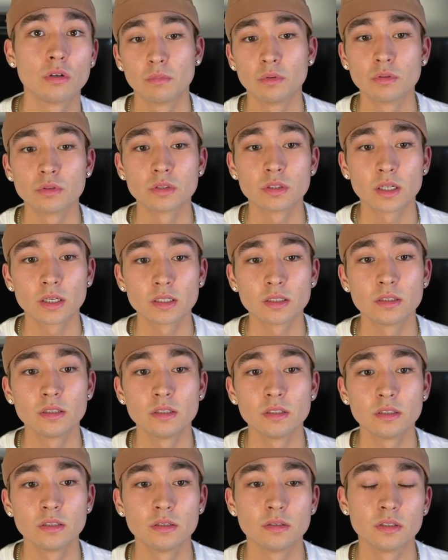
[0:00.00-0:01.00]
Most
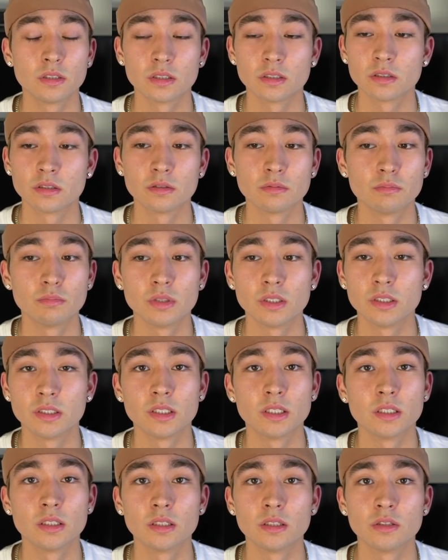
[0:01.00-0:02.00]
likely, just be
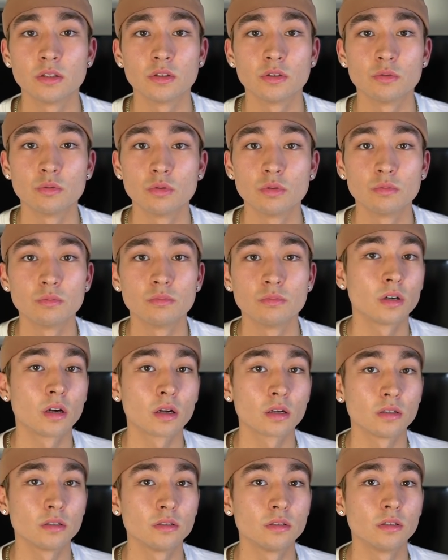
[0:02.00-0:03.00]
sitting in this room,
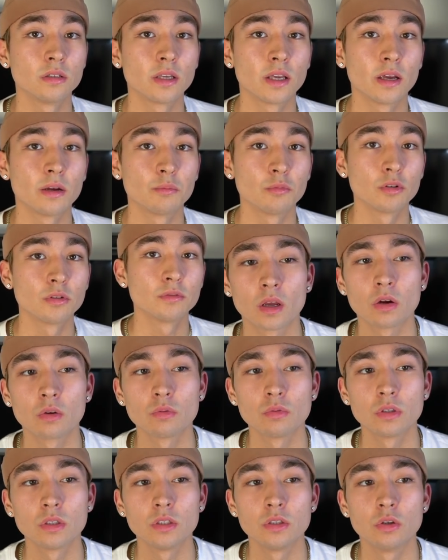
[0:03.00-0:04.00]
talking to the camera. I don't
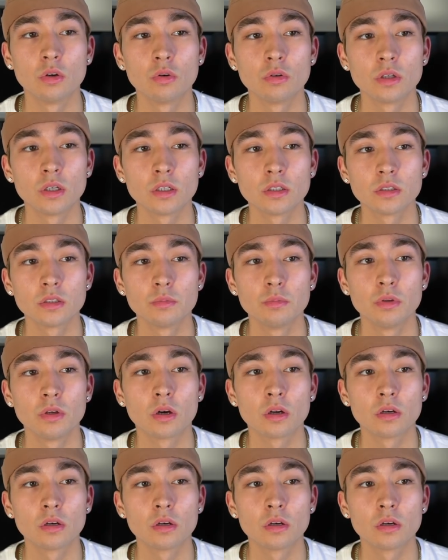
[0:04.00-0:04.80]
really know yet, to be